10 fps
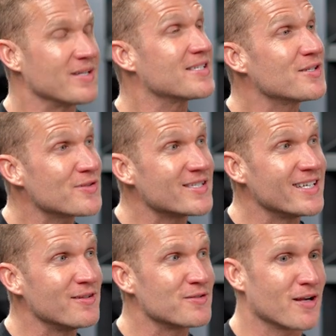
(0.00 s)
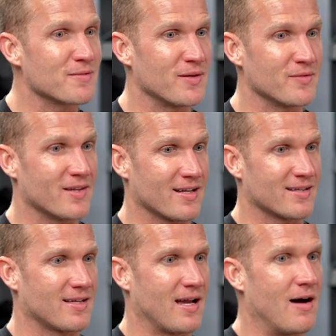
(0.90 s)
And It's interesting you talked about the
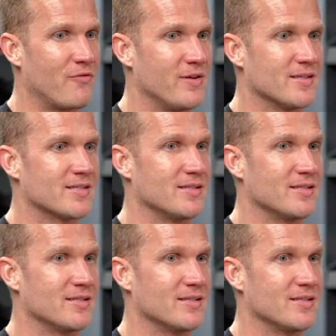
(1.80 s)
confidence